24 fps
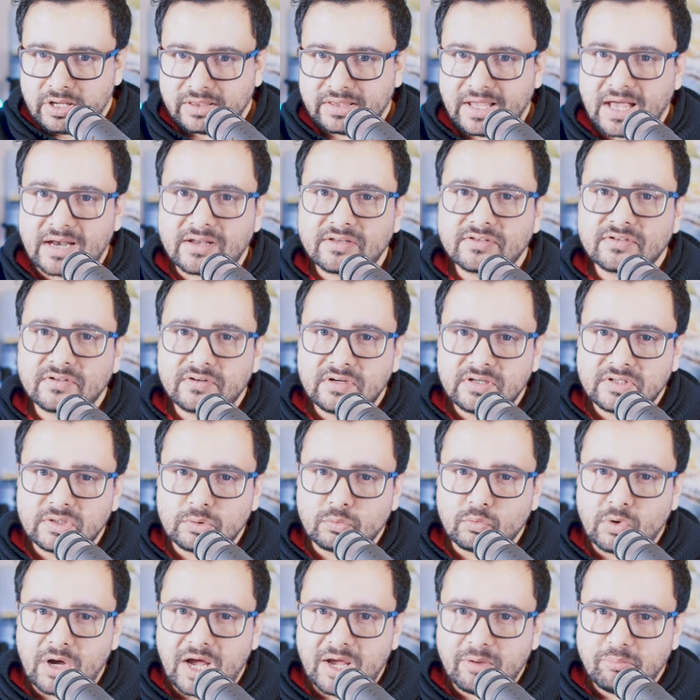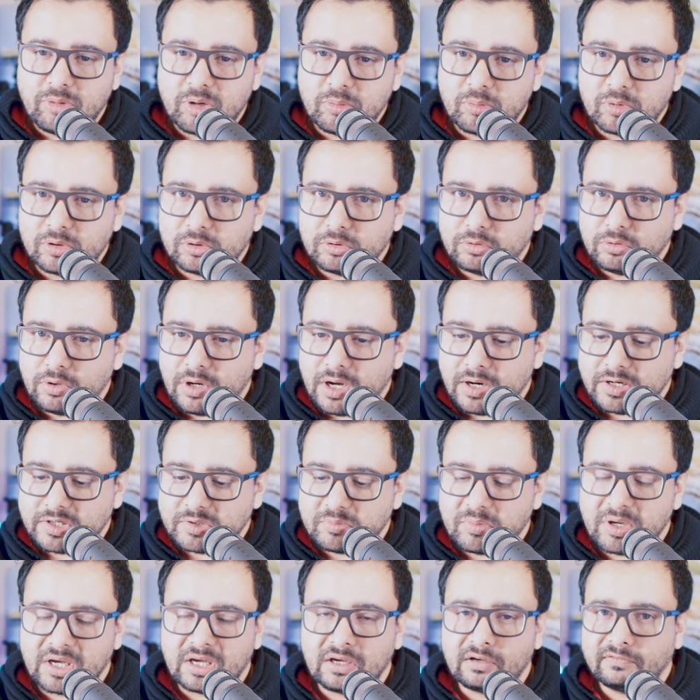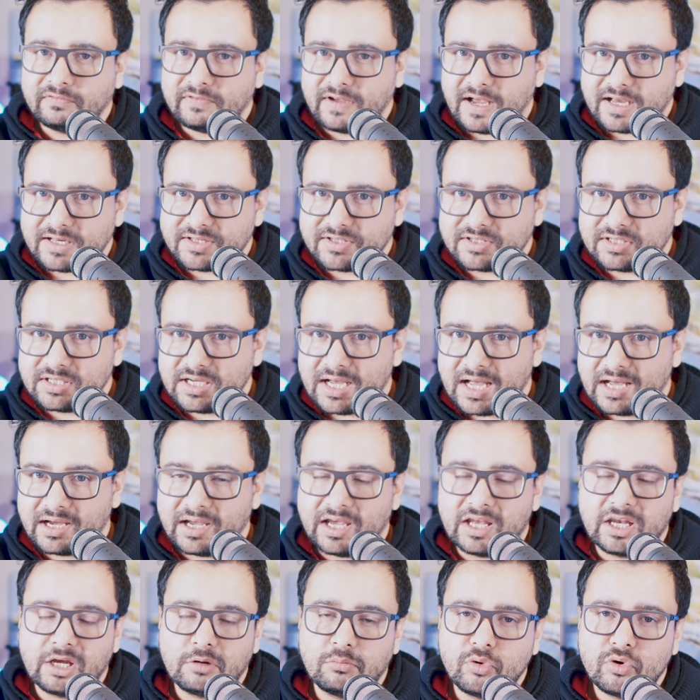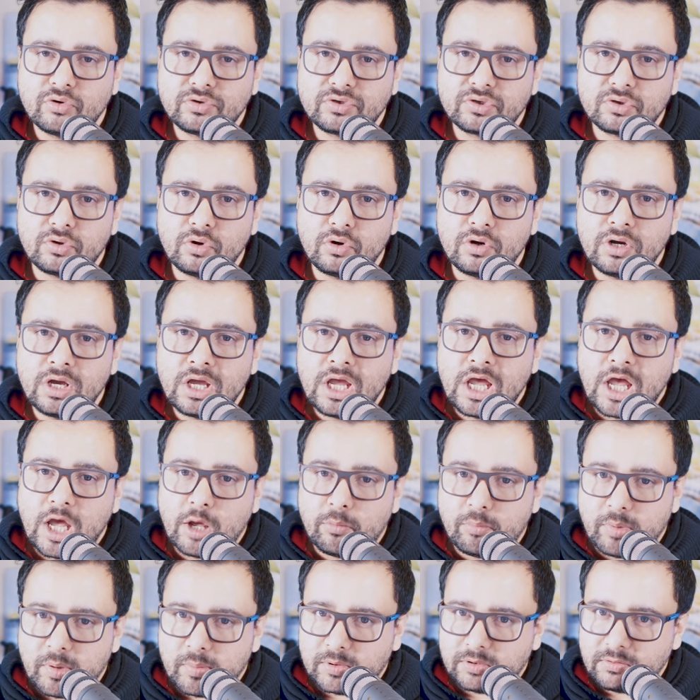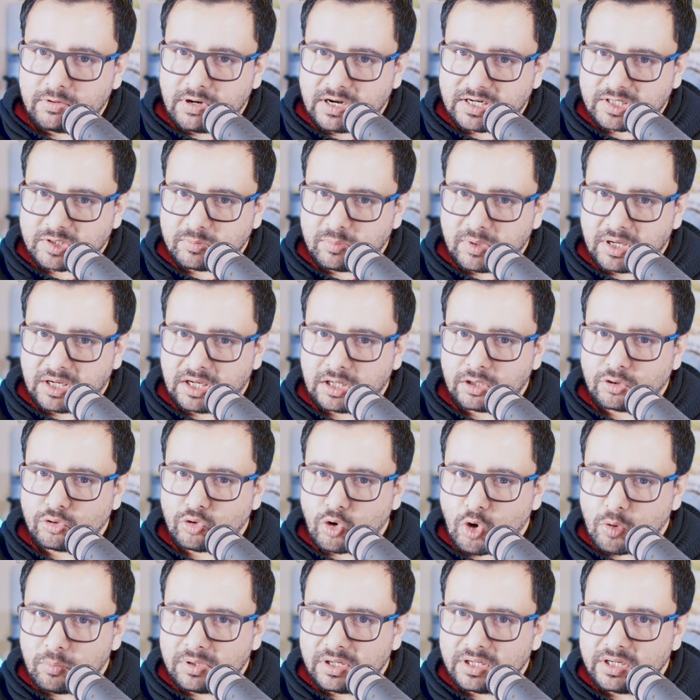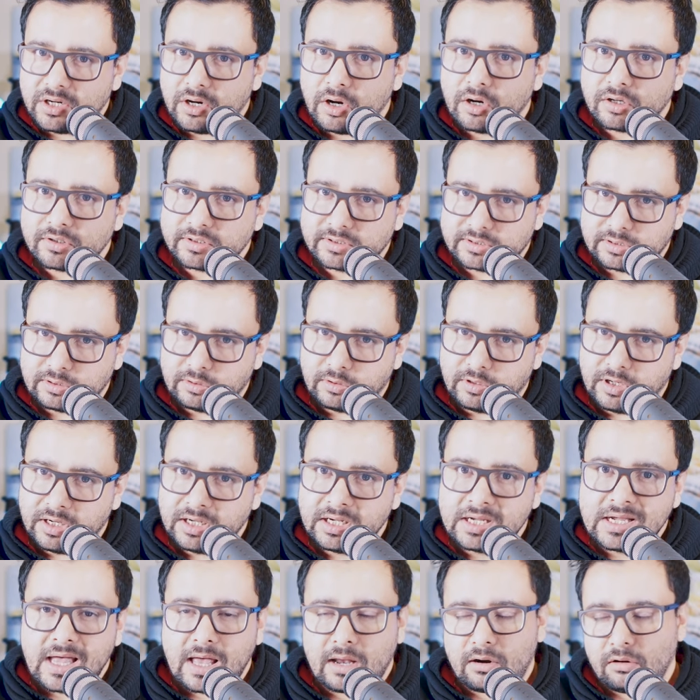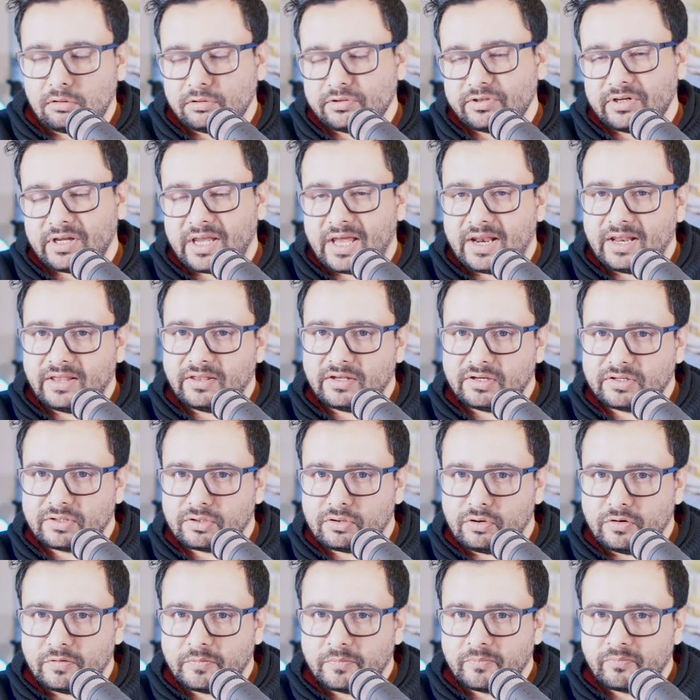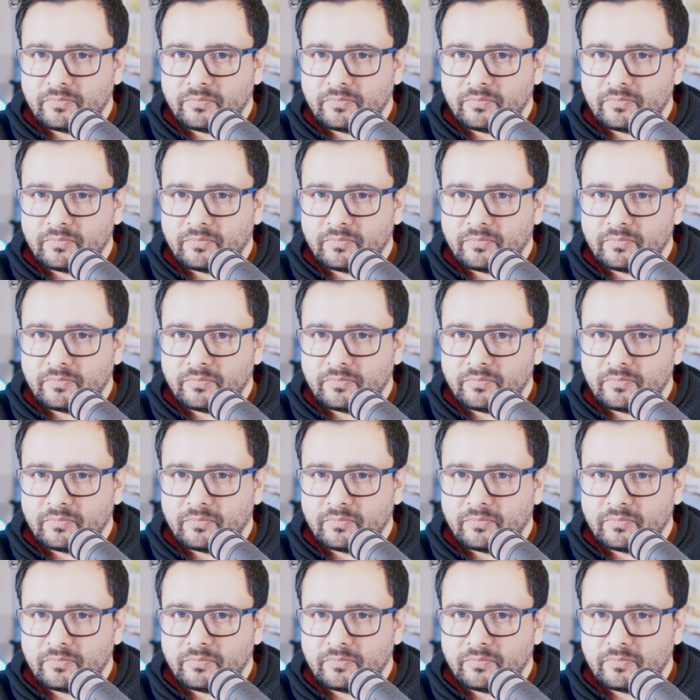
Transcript: That is the reason why people who are speaking faster are getting more score and people who are speaking normally or slower are also getting this score.